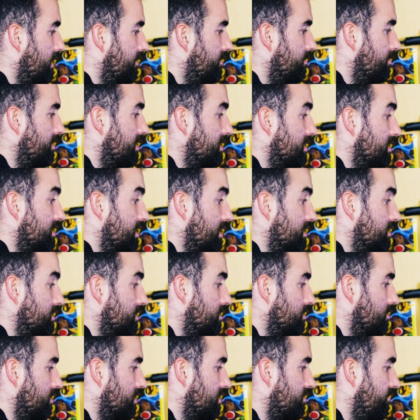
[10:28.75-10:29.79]
media data
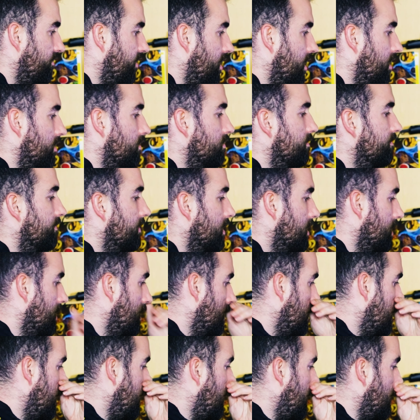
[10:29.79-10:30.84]
to this file.
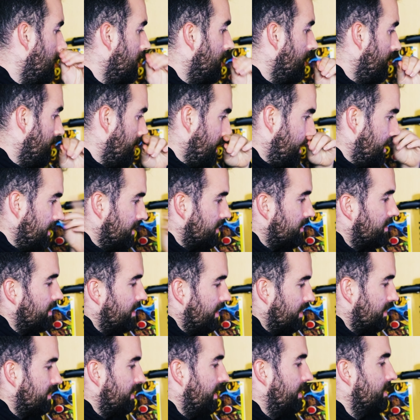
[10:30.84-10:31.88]
That is the
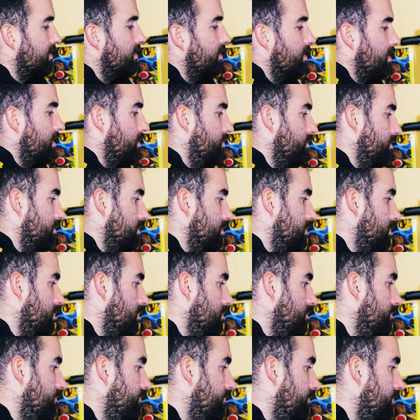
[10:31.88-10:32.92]
exact thing I want to
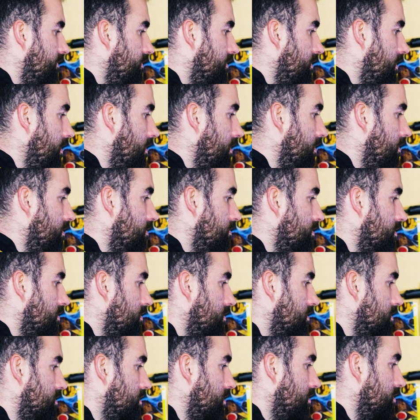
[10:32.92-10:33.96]
do. So we're not
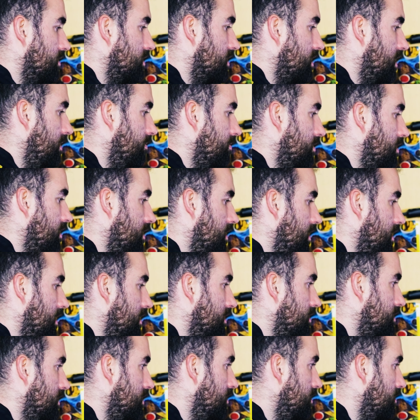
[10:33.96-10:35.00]
going to show this again. We're going to click
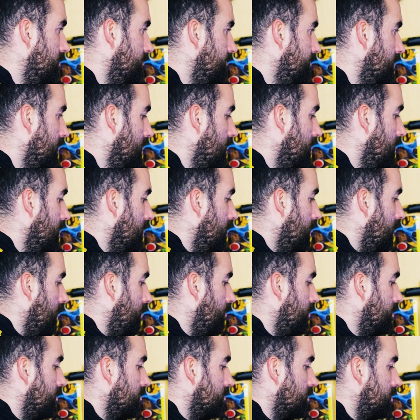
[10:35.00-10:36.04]
continue. And
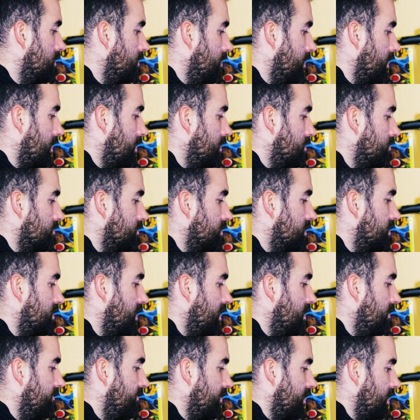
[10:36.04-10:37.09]
what you're doing is you're
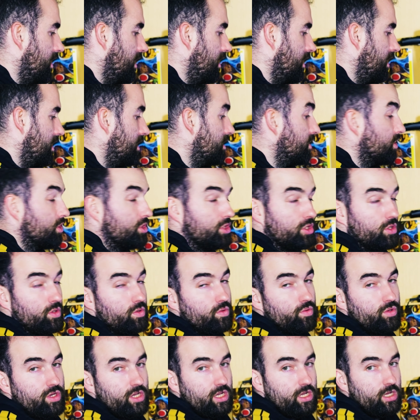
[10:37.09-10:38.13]
saving it
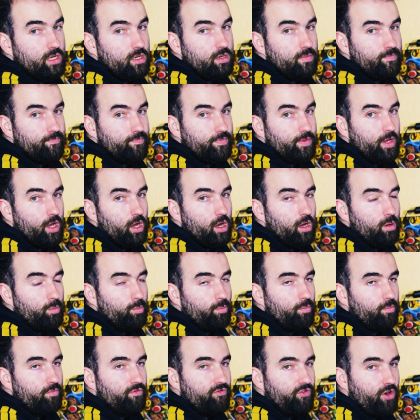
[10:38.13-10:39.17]
into the
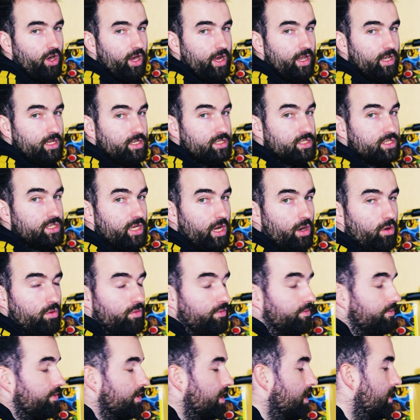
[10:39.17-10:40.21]
file
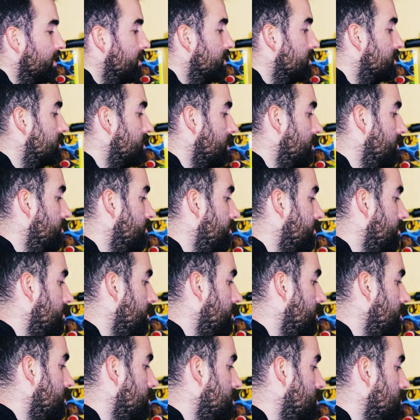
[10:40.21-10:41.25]
itself, so
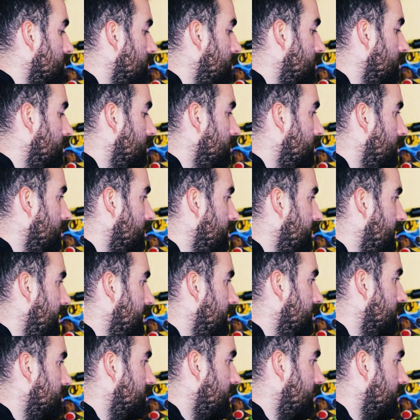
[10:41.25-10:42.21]
that you can then